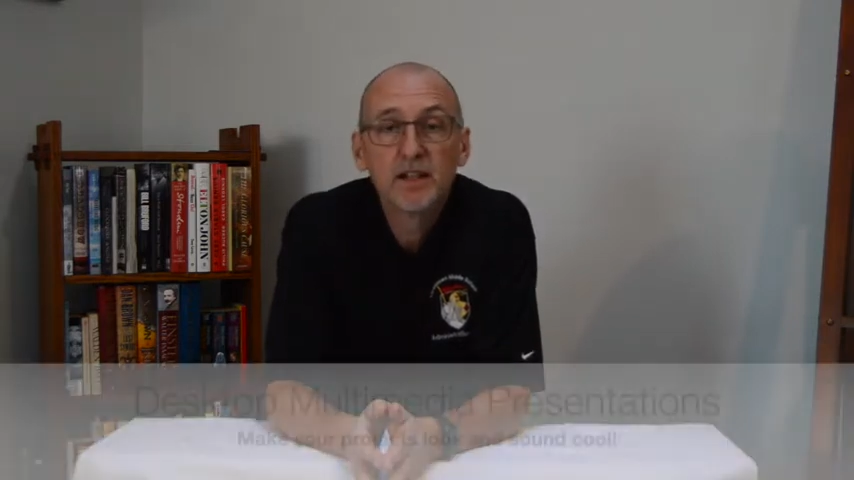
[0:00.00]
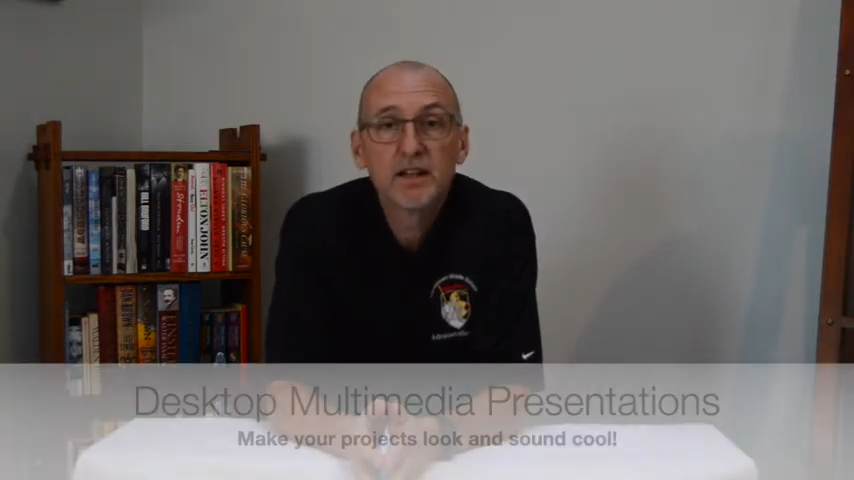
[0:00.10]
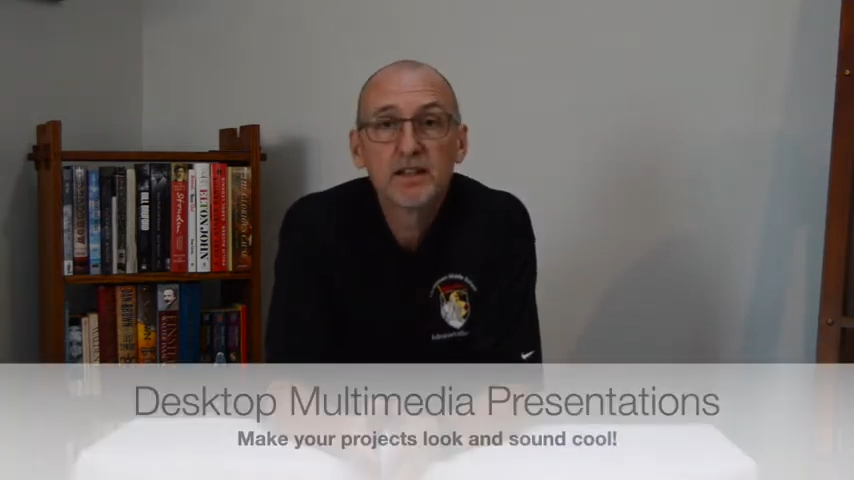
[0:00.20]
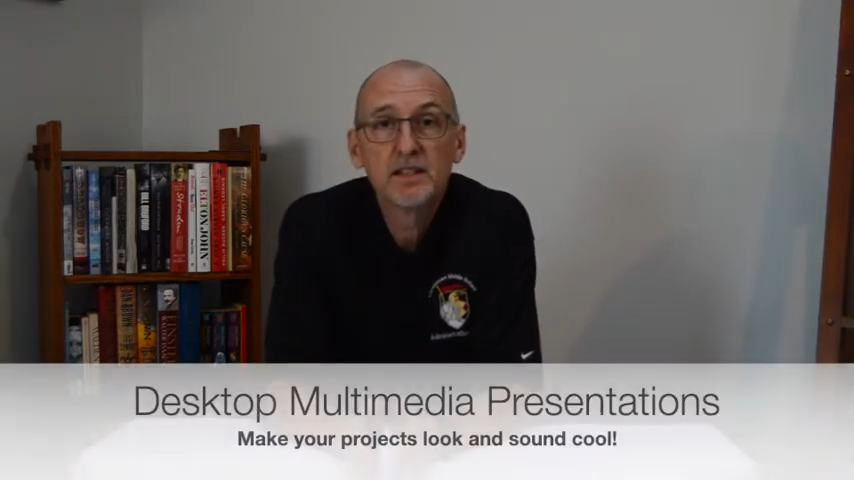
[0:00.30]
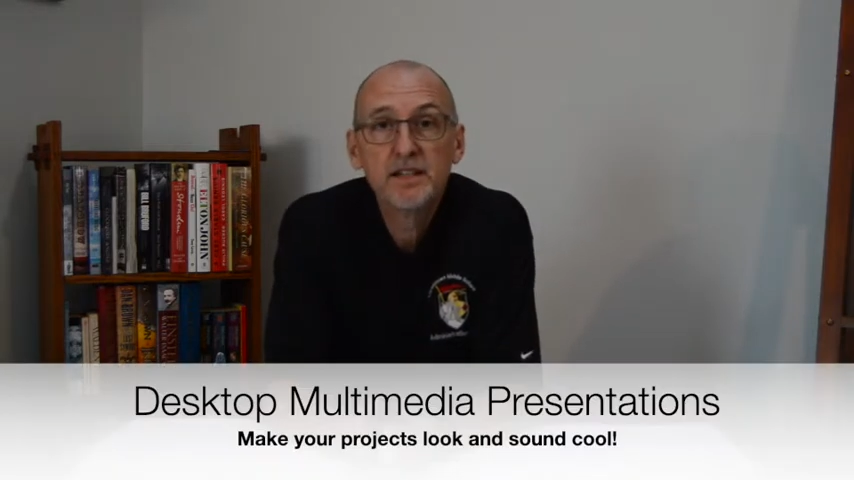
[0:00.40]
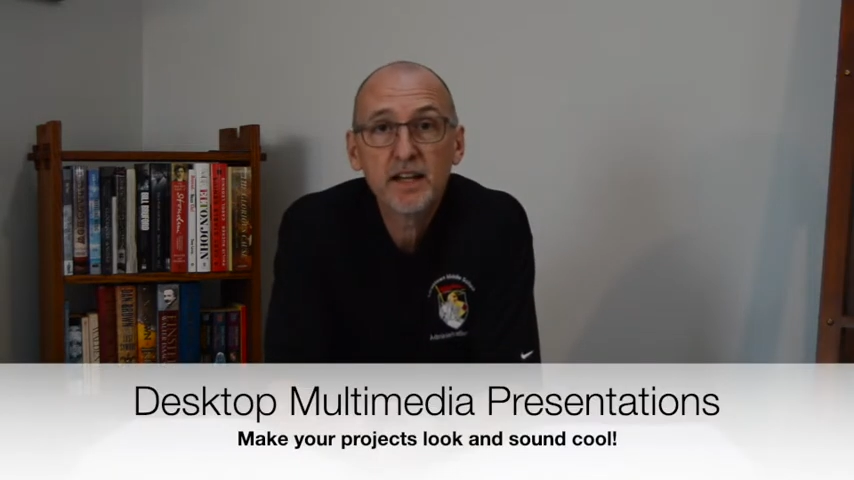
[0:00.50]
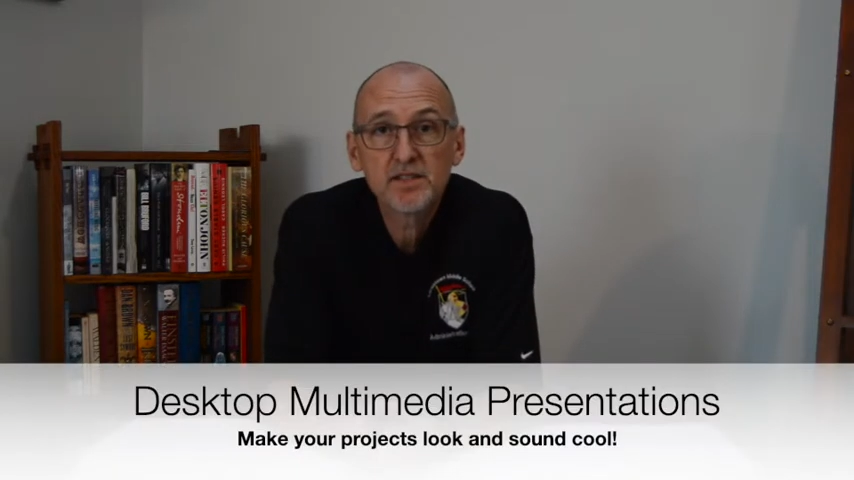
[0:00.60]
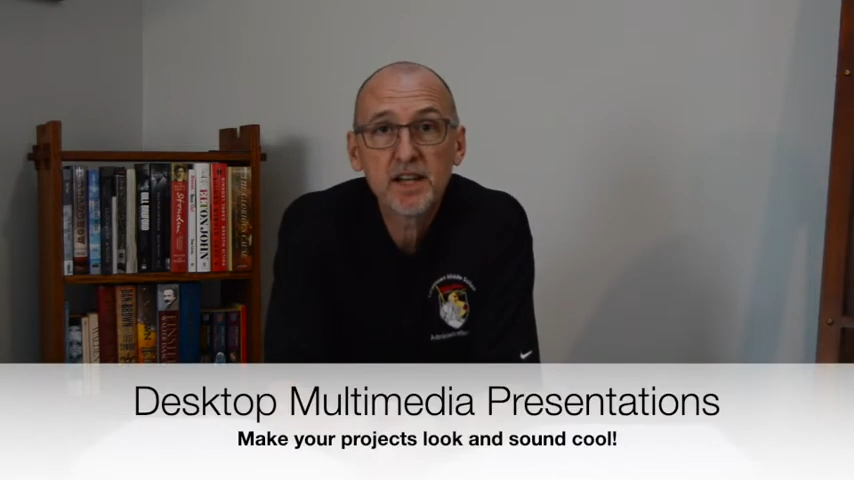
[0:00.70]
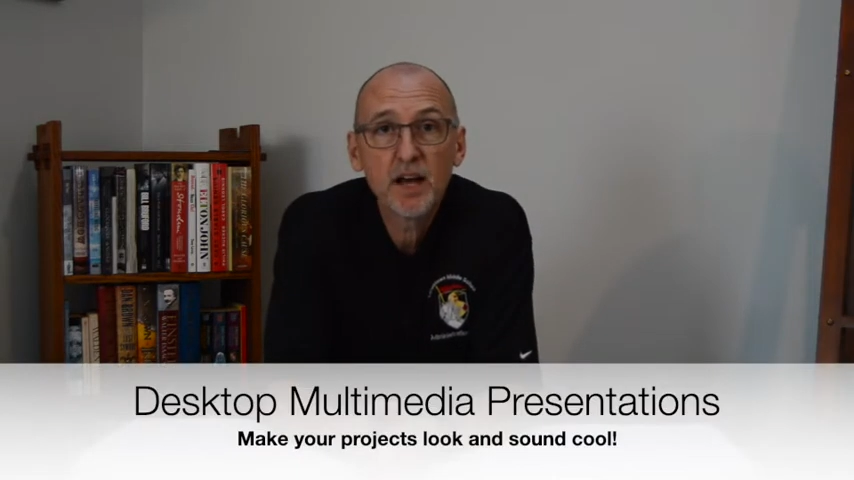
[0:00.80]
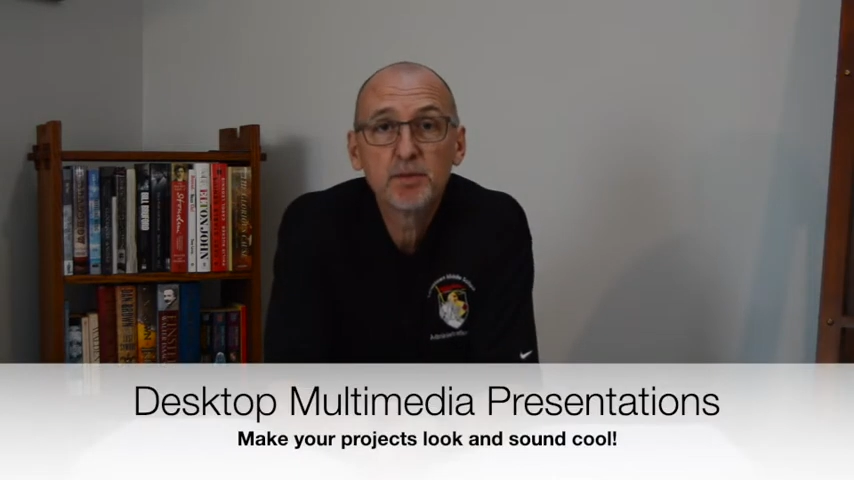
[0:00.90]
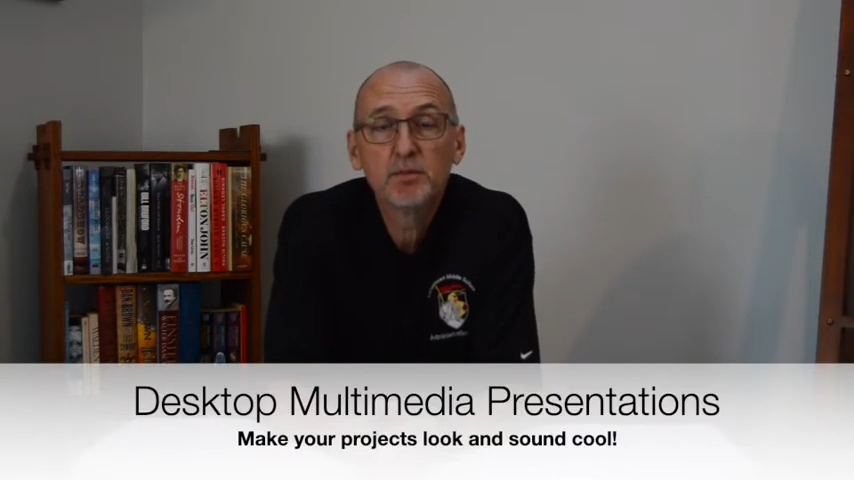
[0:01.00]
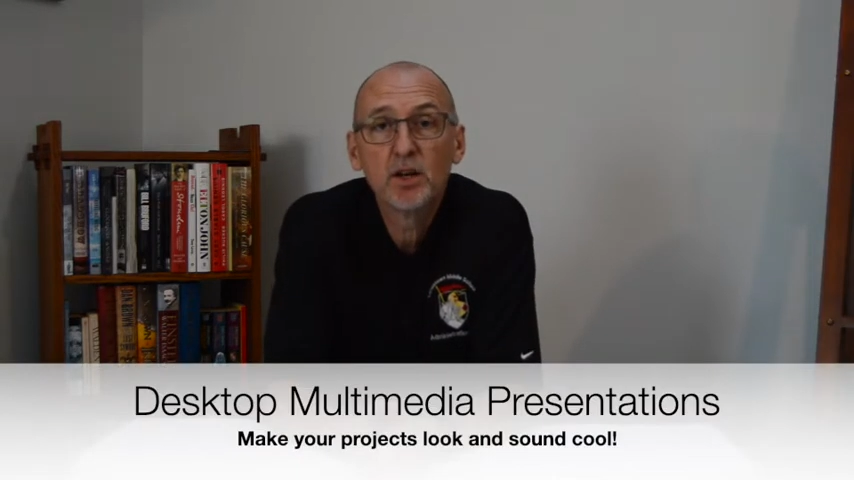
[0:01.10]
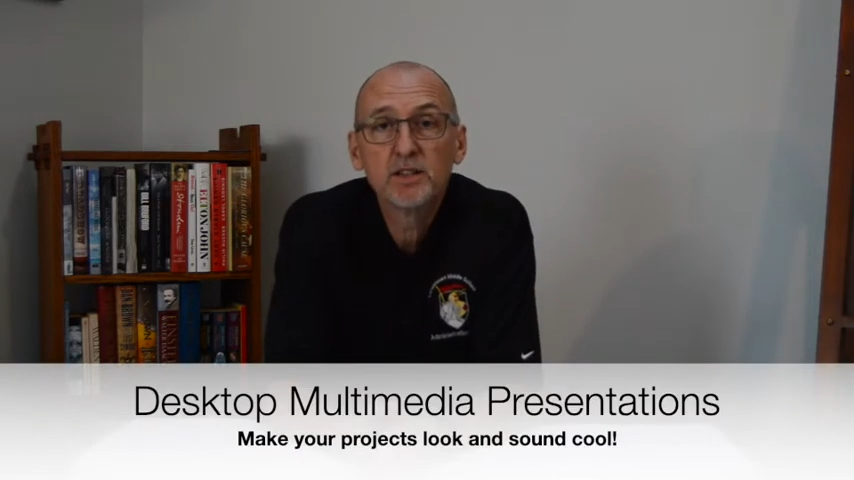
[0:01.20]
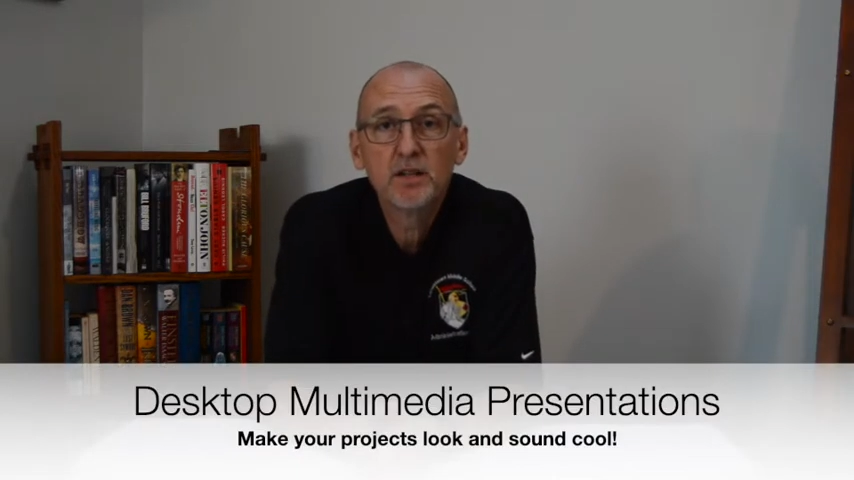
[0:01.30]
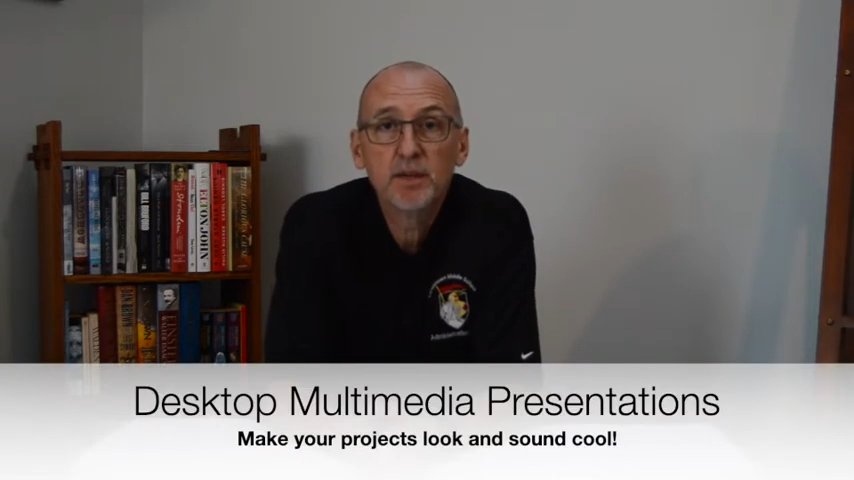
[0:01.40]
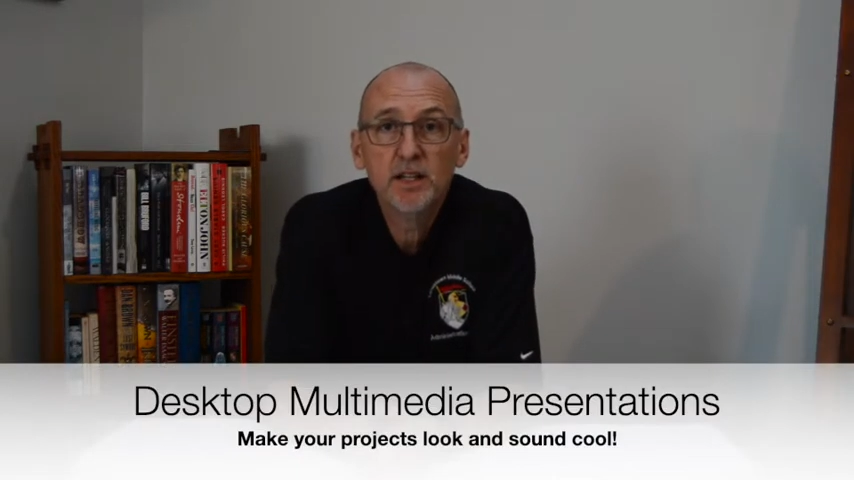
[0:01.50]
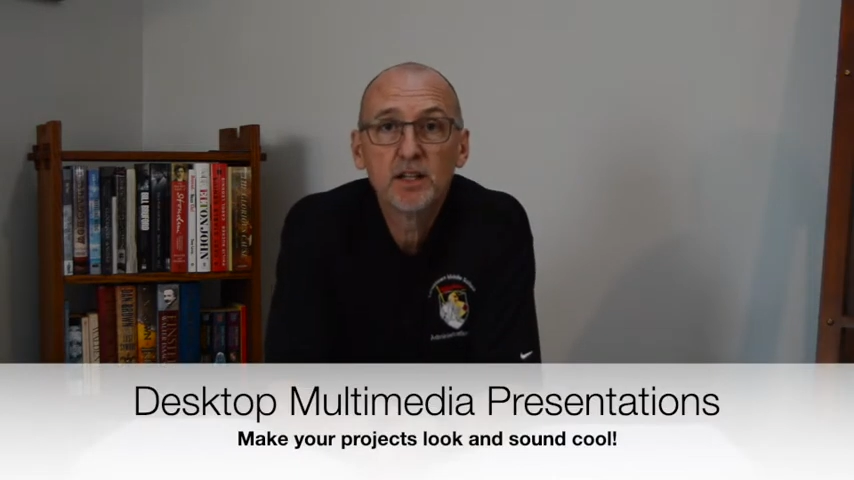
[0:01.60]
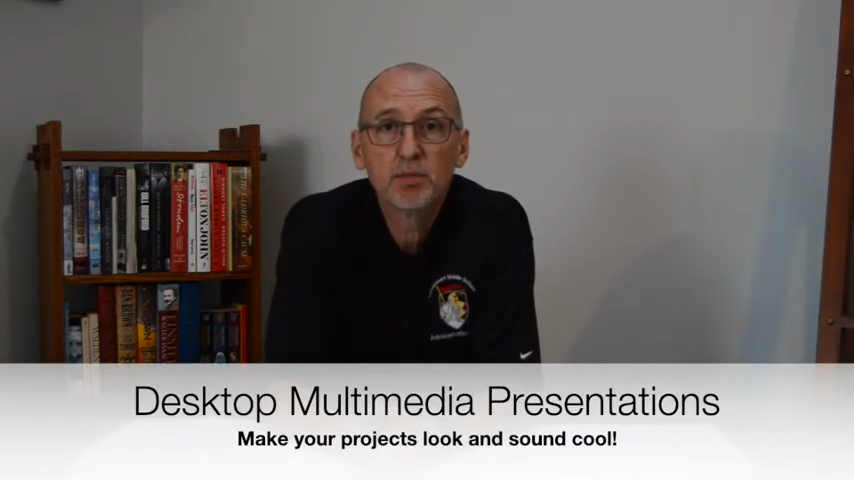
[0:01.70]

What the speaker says: the Desktop and Multimedia